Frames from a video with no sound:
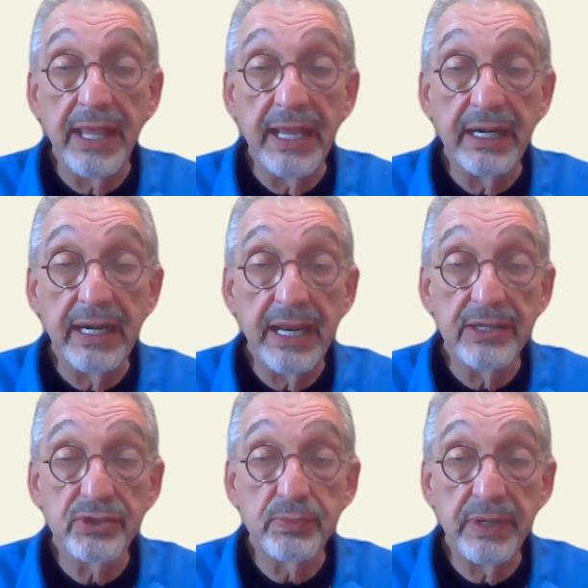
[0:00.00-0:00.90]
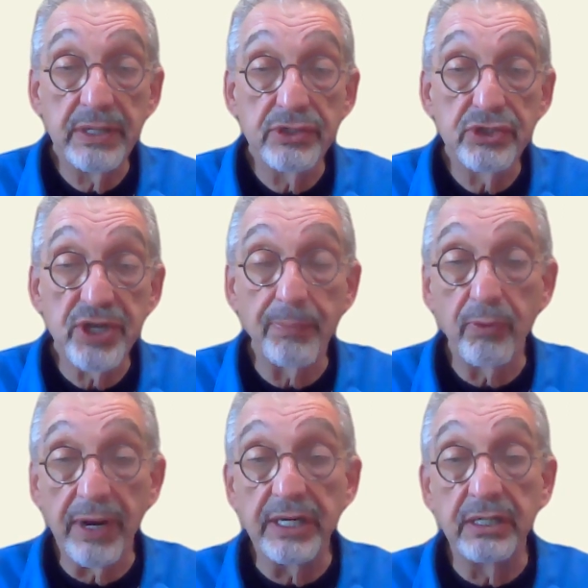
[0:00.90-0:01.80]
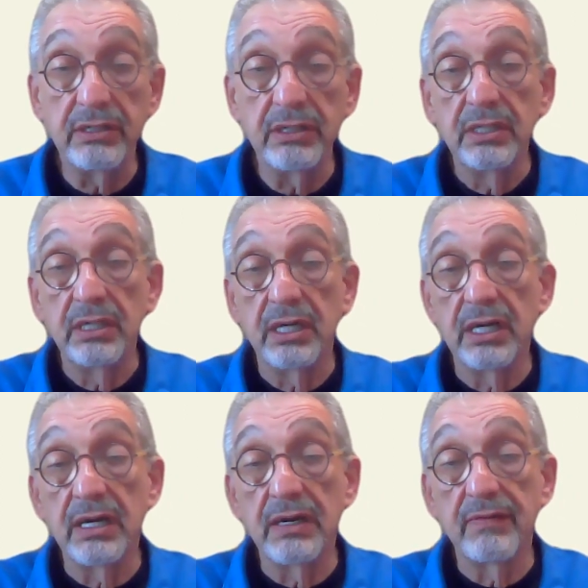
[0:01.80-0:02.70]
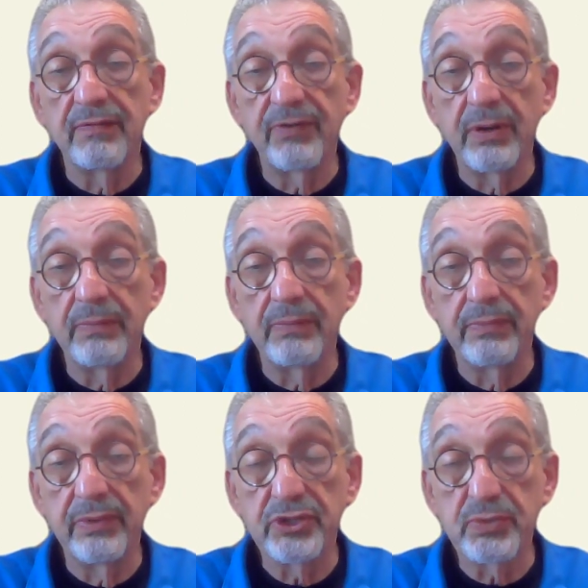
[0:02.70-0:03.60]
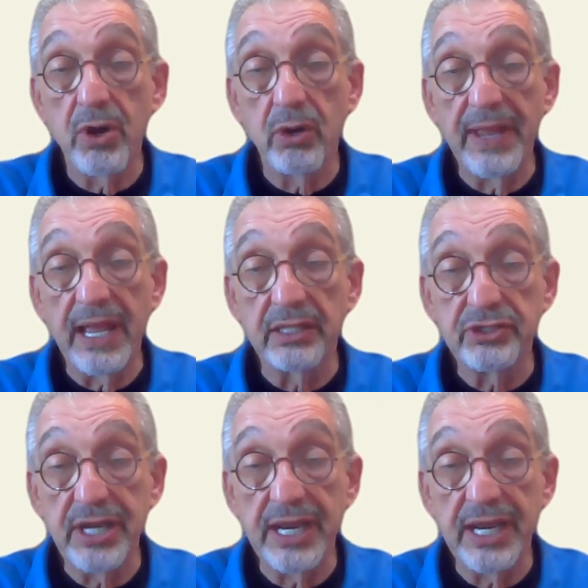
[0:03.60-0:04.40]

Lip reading: that has been separated from the small bowel